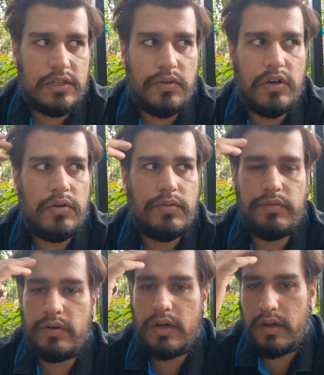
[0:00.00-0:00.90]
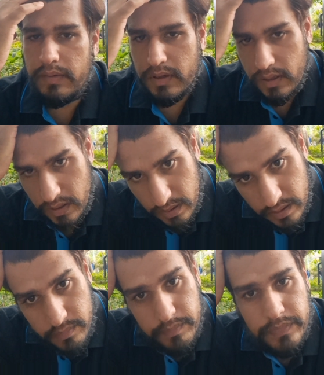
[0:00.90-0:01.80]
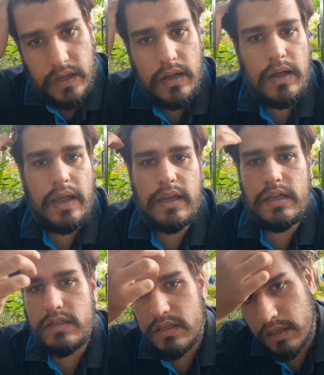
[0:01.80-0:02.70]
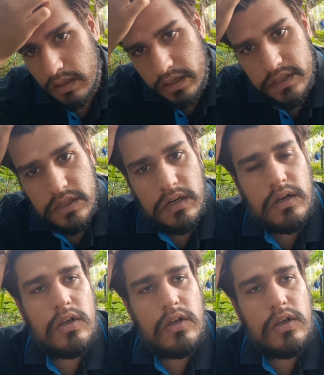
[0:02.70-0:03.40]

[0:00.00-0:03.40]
You cannot run against the nature.